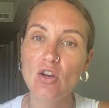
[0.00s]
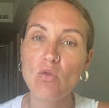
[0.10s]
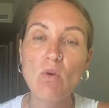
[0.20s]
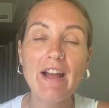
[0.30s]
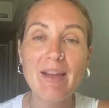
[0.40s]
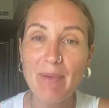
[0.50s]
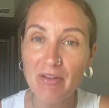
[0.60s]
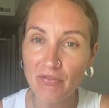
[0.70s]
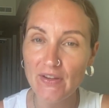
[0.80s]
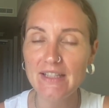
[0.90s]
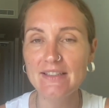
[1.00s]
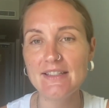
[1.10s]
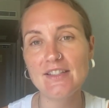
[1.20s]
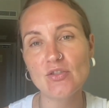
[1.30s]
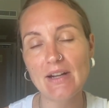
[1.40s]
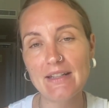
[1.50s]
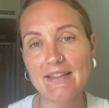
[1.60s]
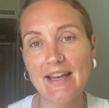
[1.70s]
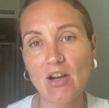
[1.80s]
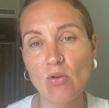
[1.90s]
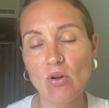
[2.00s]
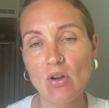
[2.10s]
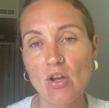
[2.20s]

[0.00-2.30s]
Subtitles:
Why am I feeling this right now?